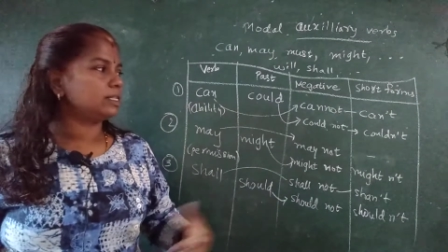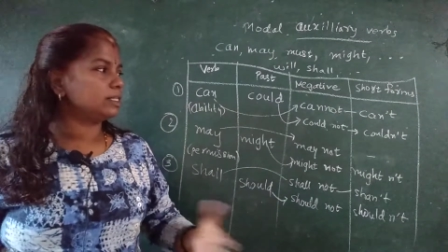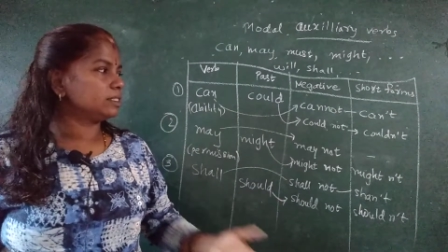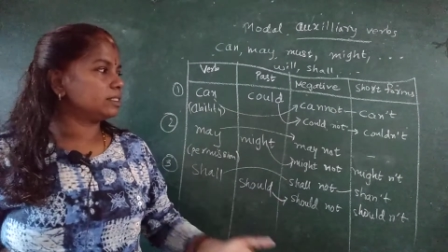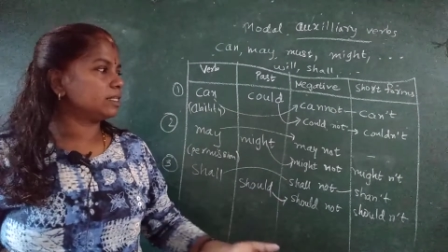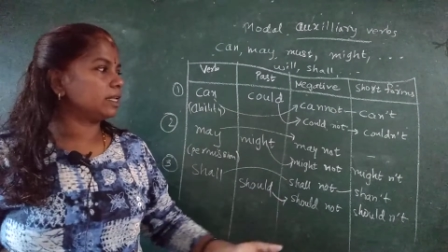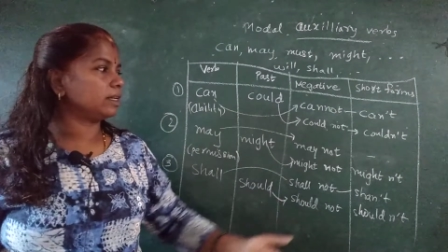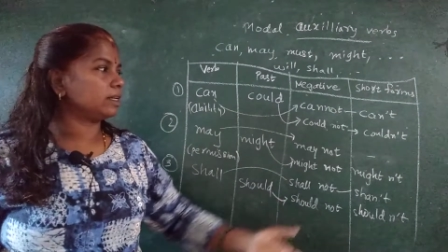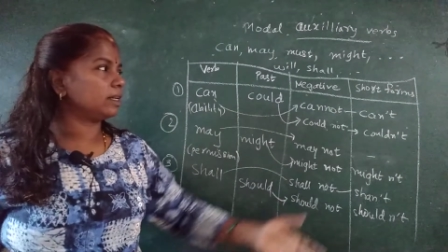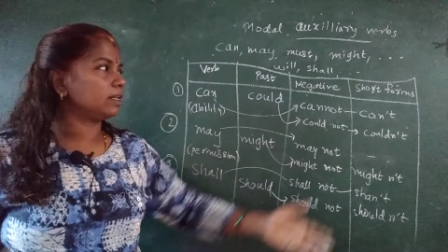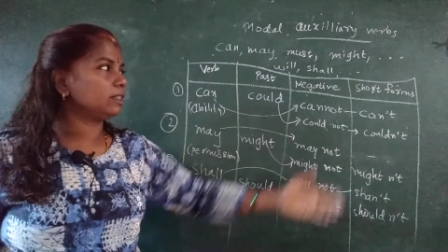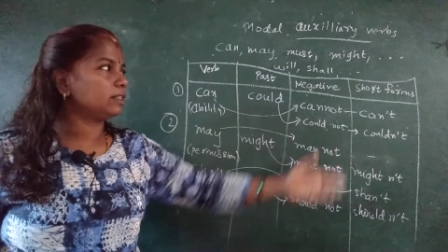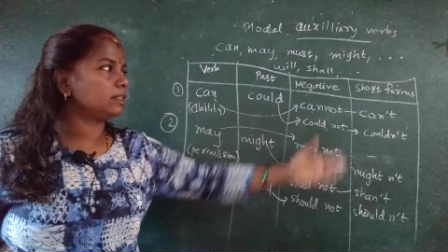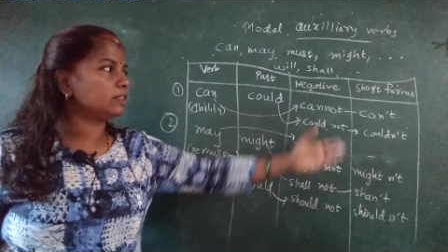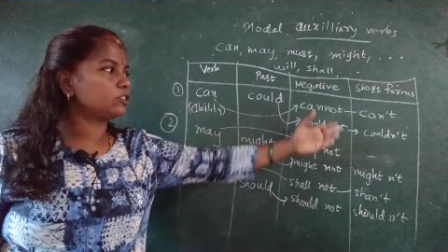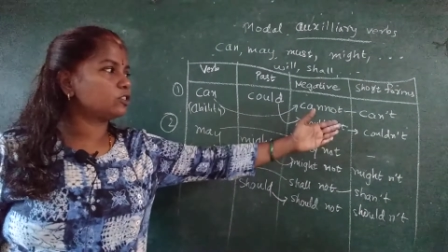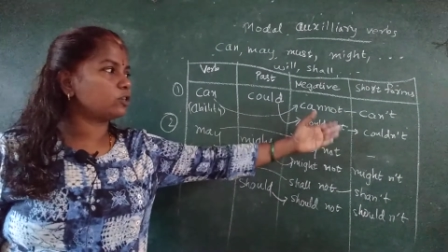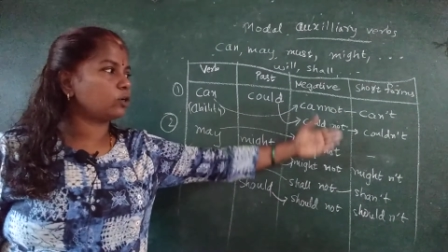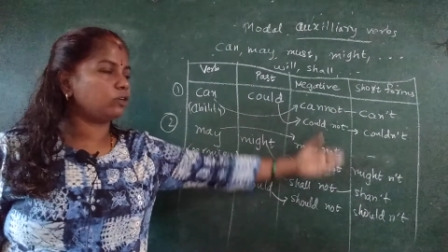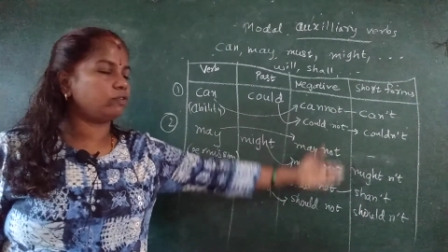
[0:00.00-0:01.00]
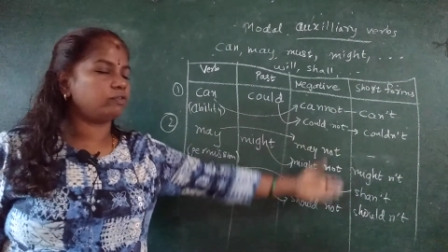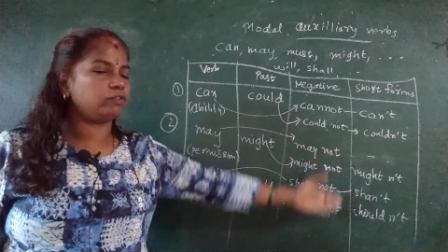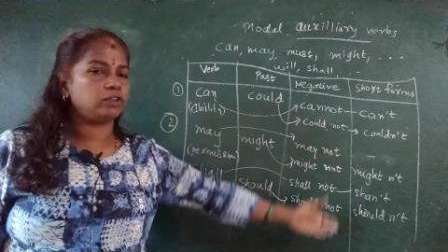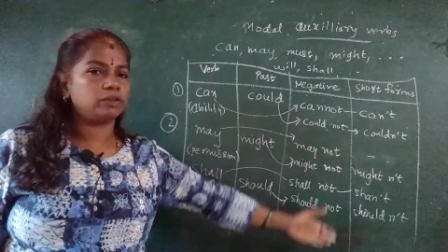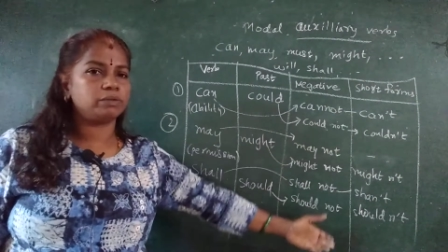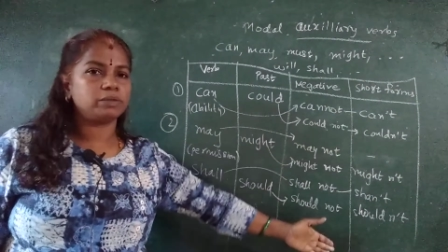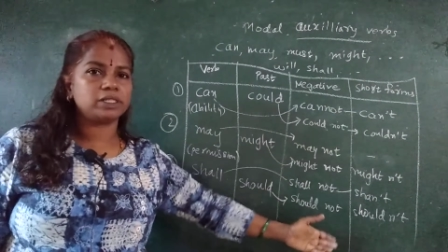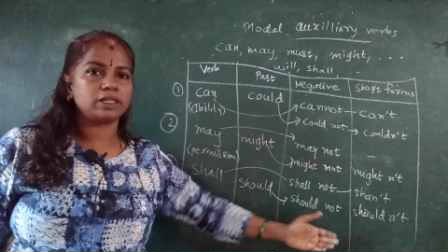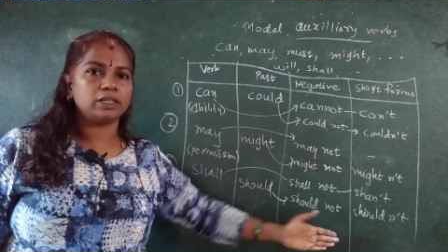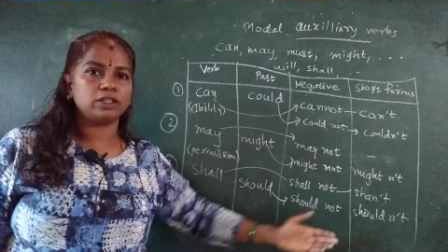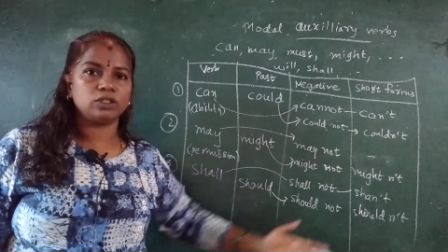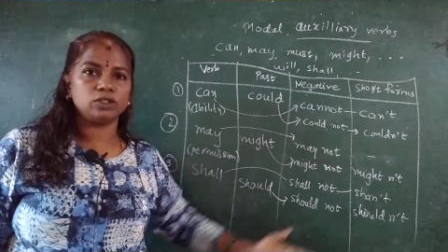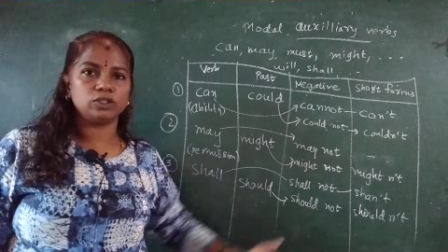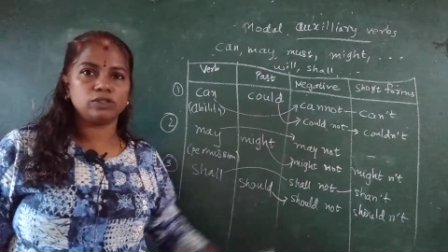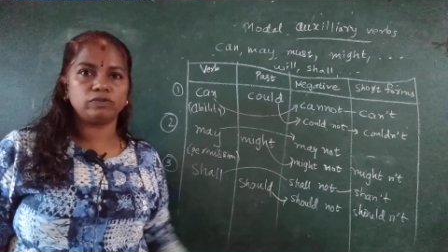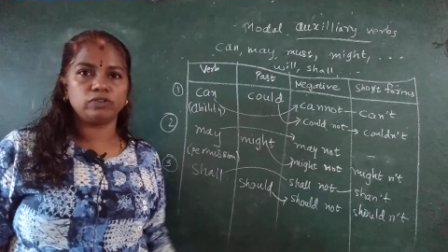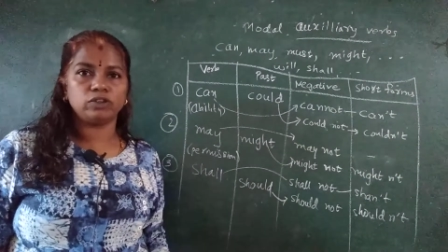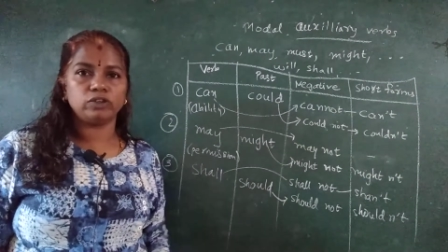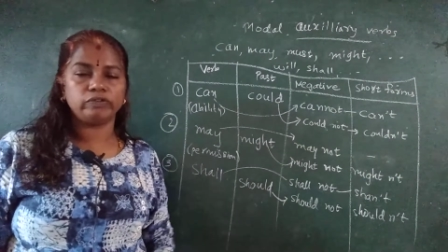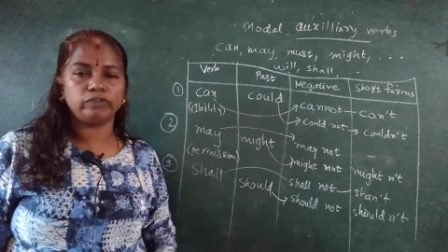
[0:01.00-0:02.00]
Second, the short forms are
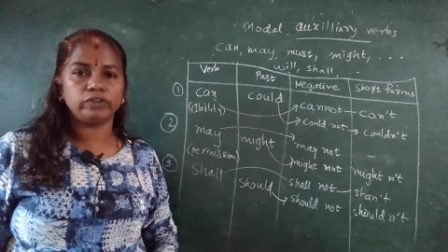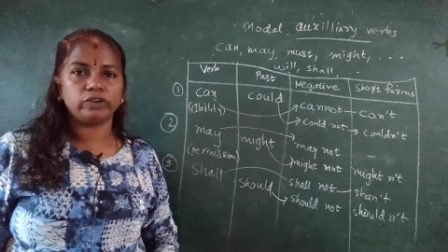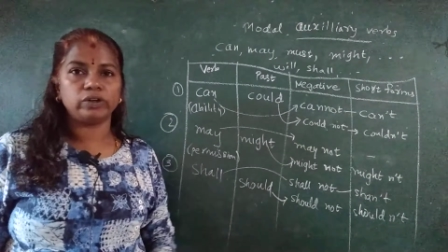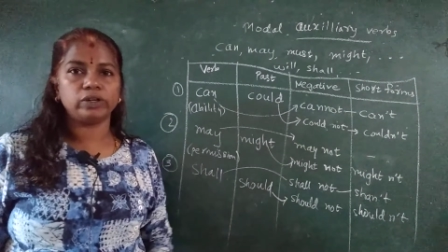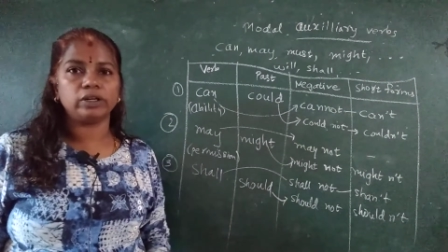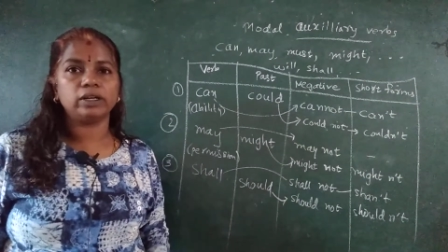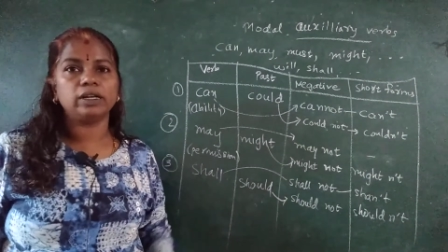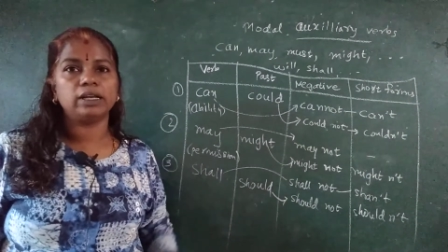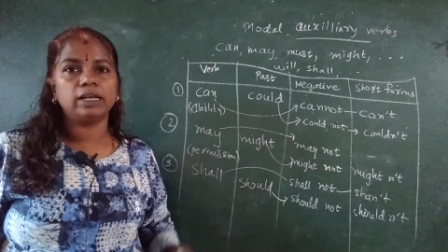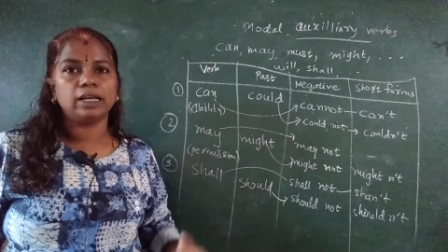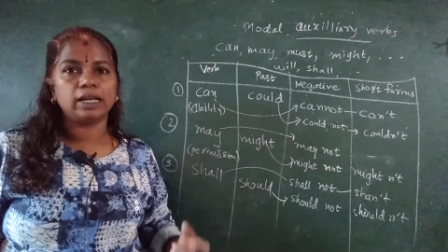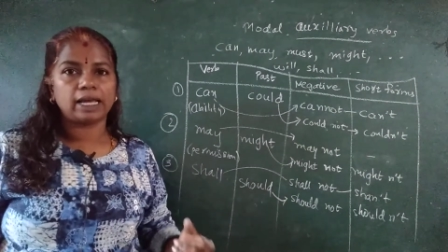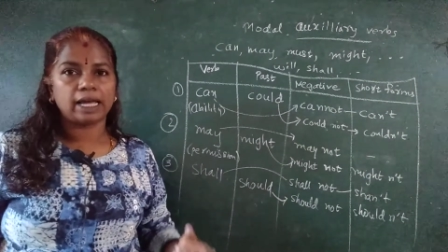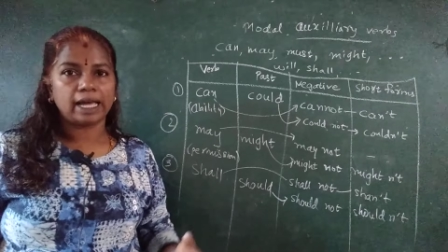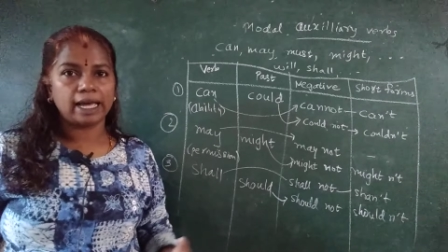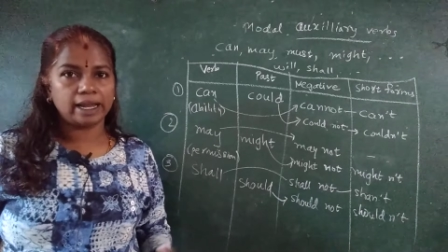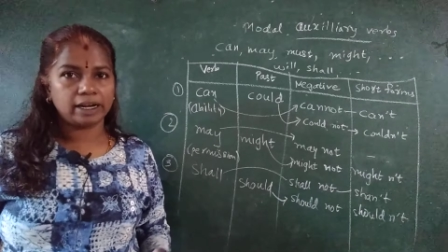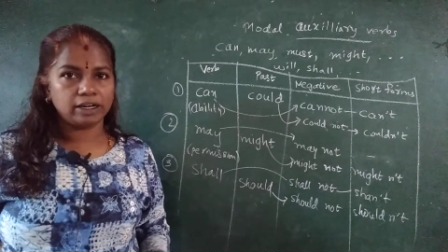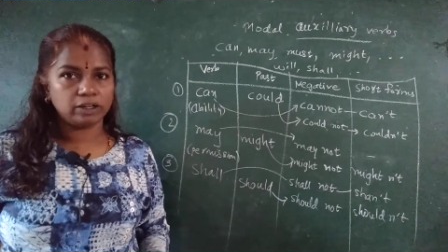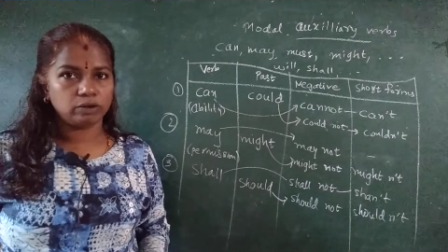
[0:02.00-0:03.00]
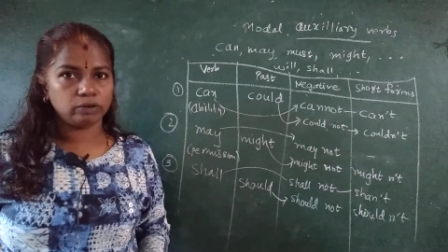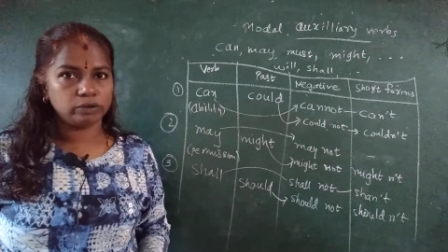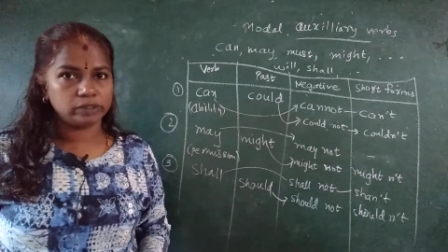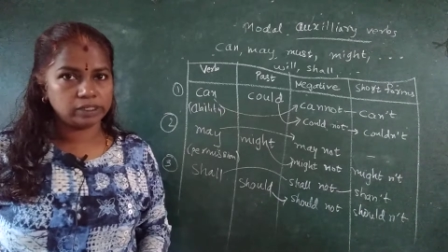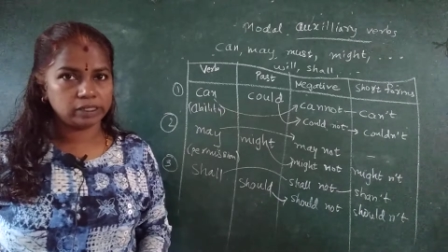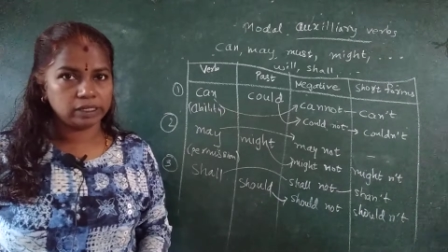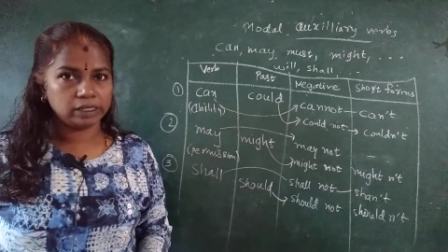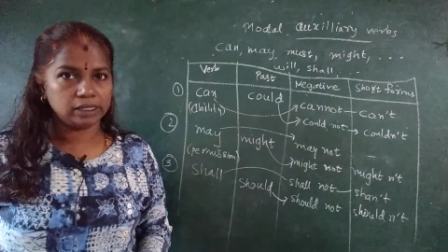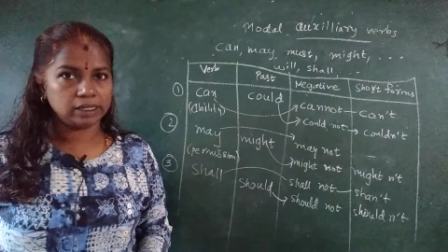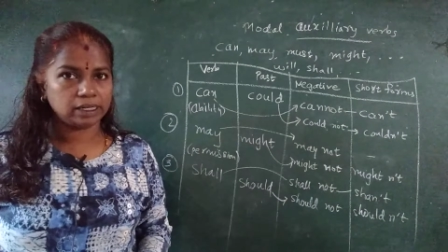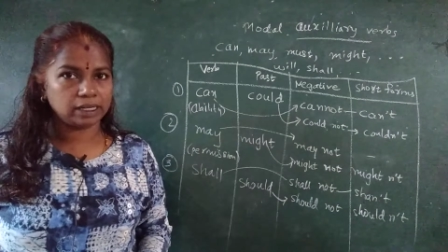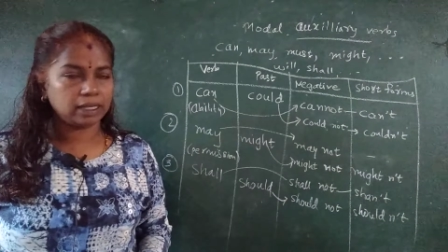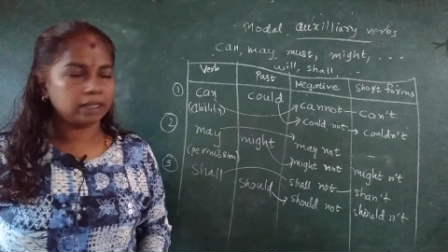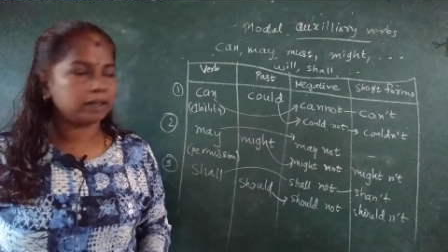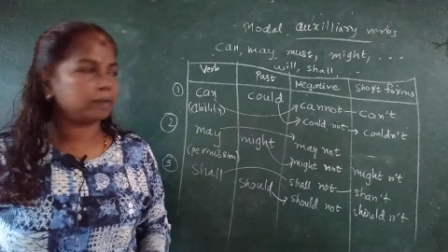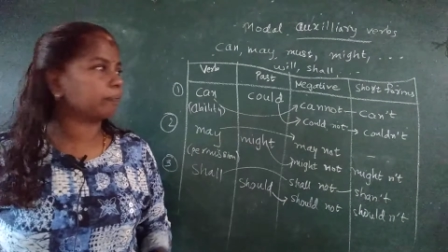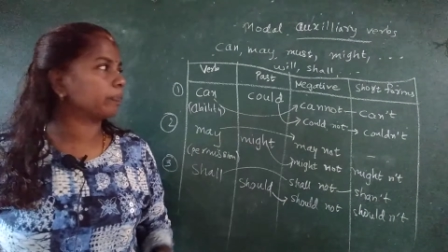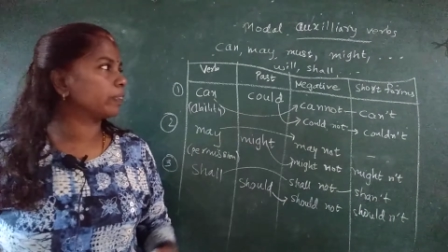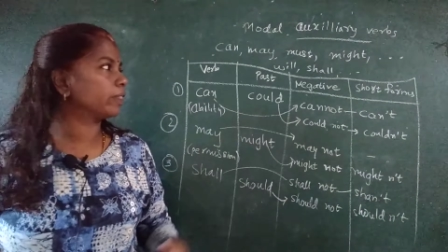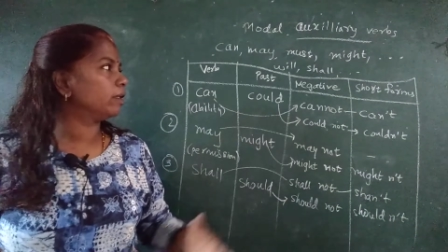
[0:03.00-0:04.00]
useful for add question tag.